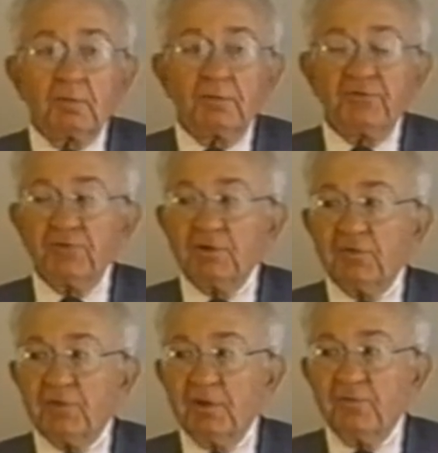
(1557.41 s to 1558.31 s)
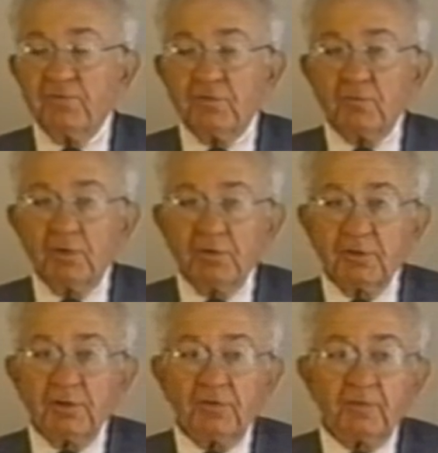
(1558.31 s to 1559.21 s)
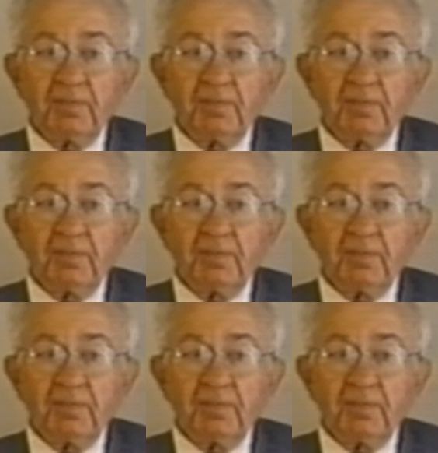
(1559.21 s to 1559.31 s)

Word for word: which in itself is worthless.